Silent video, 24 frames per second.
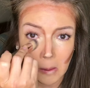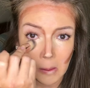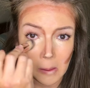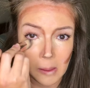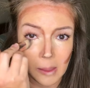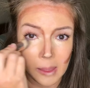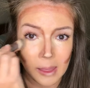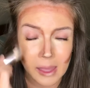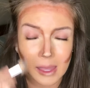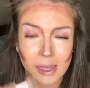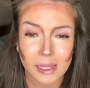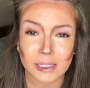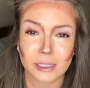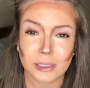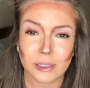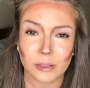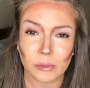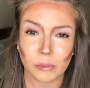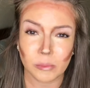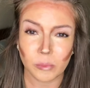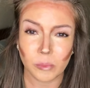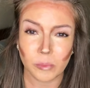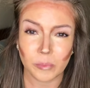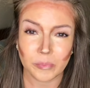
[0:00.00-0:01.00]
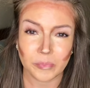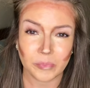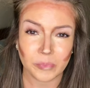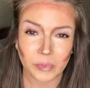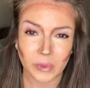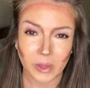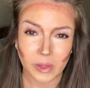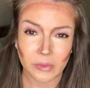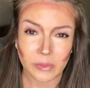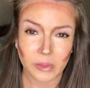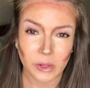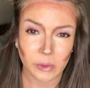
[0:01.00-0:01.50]
and
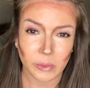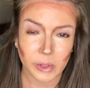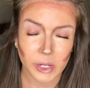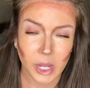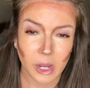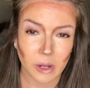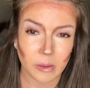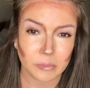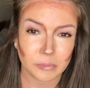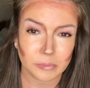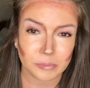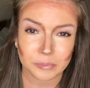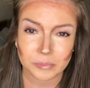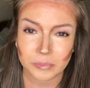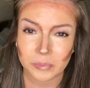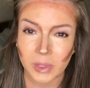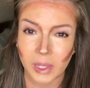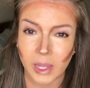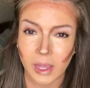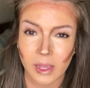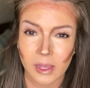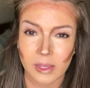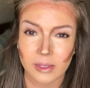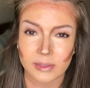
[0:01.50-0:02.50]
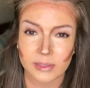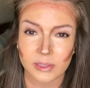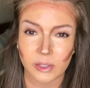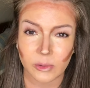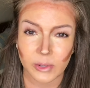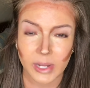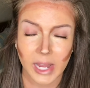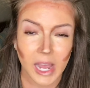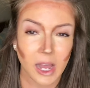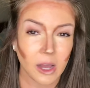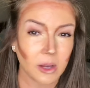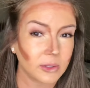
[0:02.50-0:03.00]
there we go. So
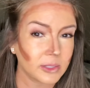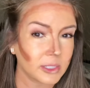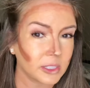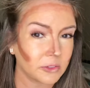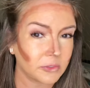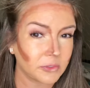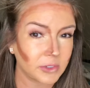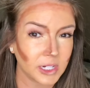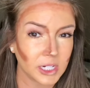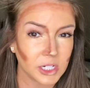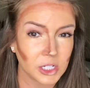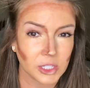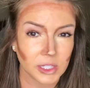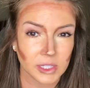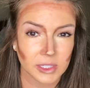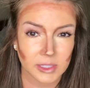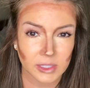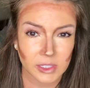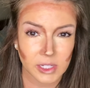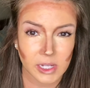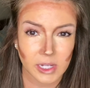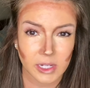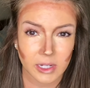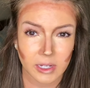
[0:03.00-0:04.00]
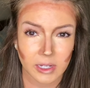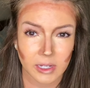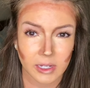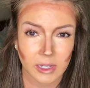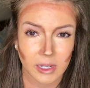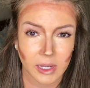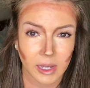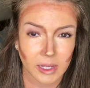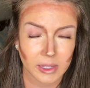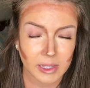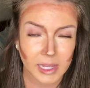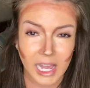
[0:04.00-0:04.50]
now to finish this look,
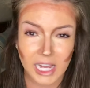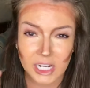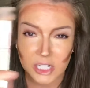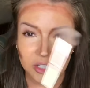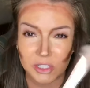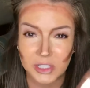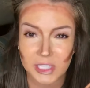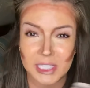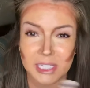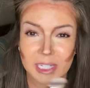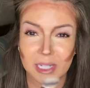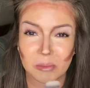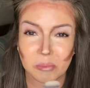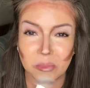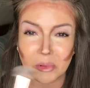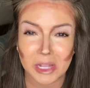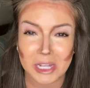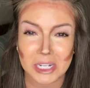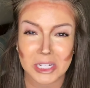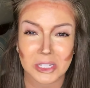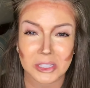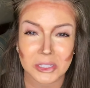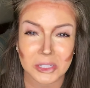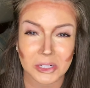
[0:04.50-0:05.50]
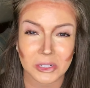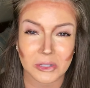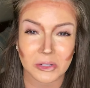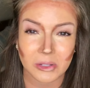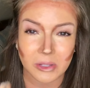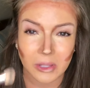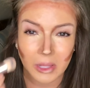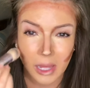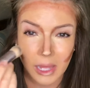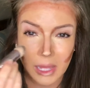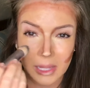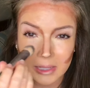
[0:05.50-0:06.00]
I actually did blend a little
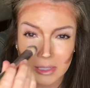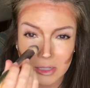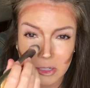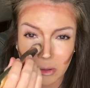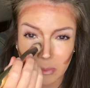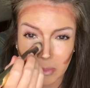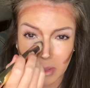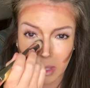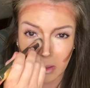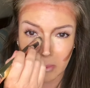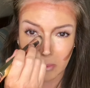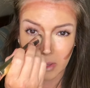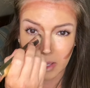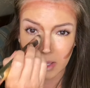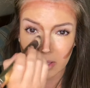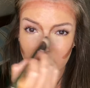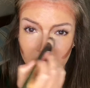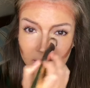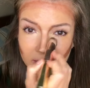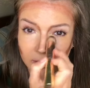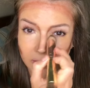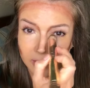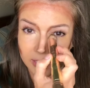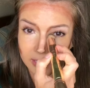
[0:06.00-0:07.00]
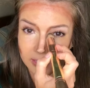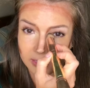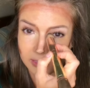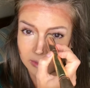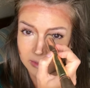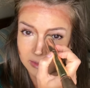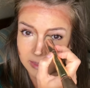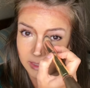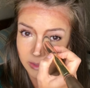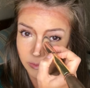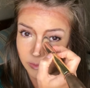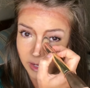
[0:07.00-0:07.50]
bit, but you can still
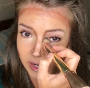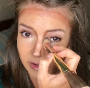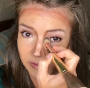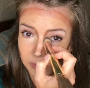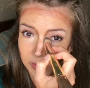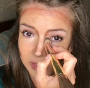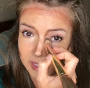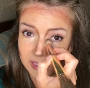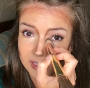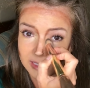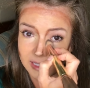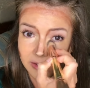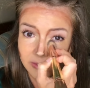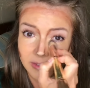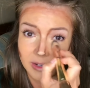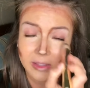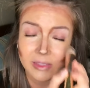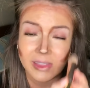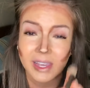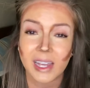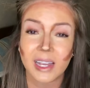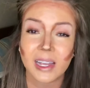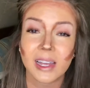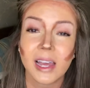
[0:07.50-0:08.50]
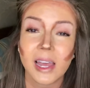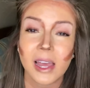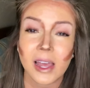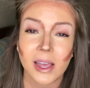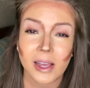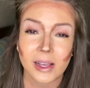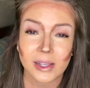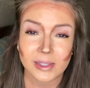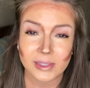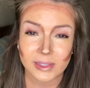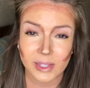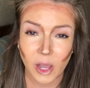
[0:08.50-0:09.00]
see where I've placed everything.
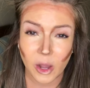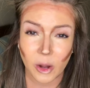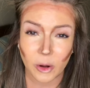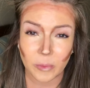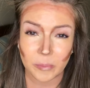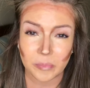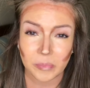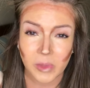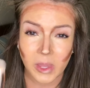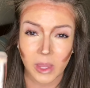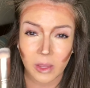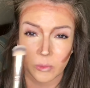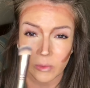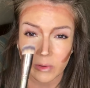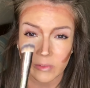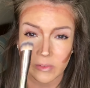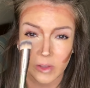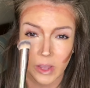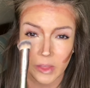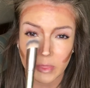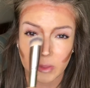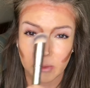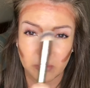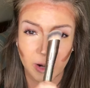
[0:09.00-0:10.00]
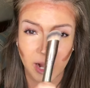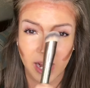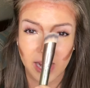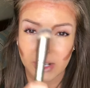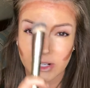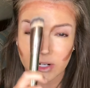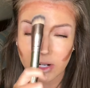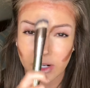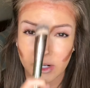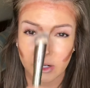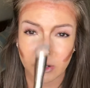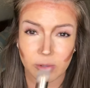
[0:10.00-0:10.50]
So we've got the
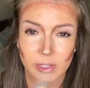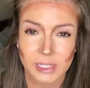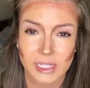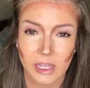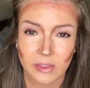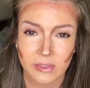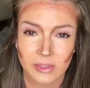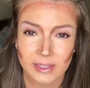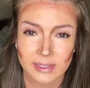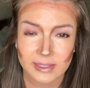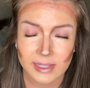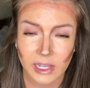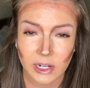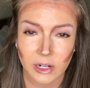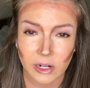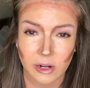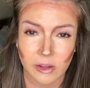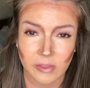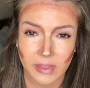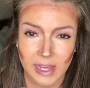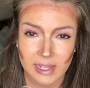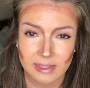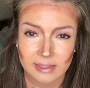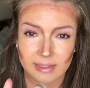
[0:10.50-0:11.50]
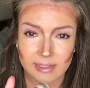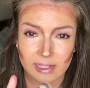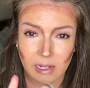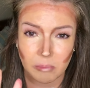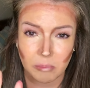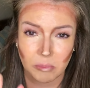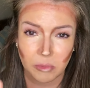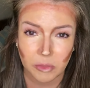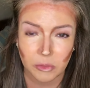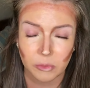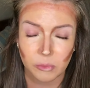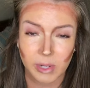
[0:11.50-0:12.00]
brightener going down the center, that's step
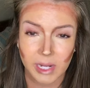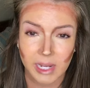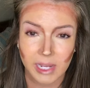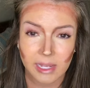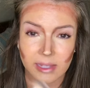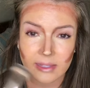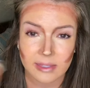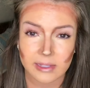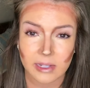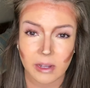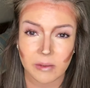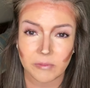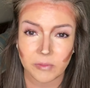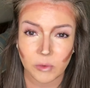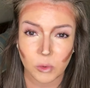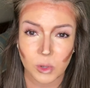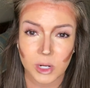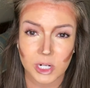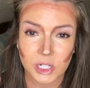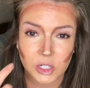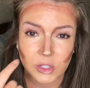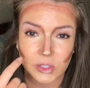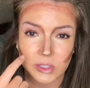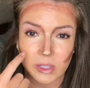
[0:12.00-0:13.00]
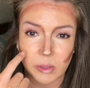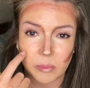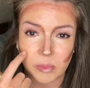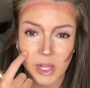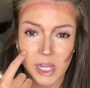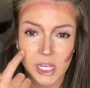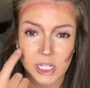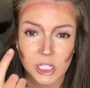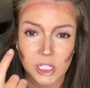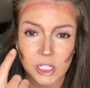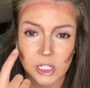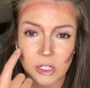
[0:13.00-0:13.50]
three. Step four is just the
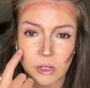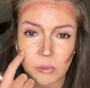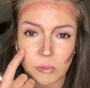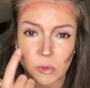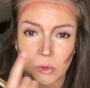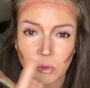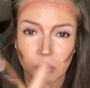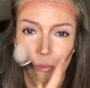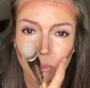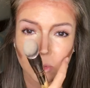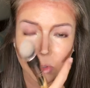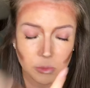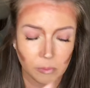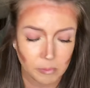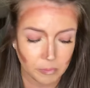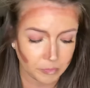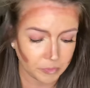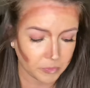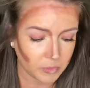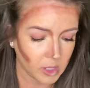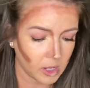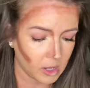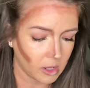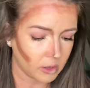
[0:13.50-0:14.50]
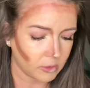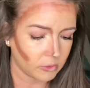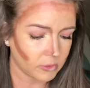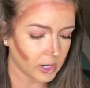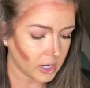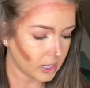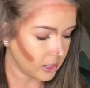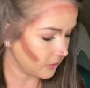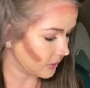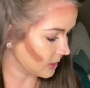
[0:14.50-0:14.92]
blush, boom, boom, right on the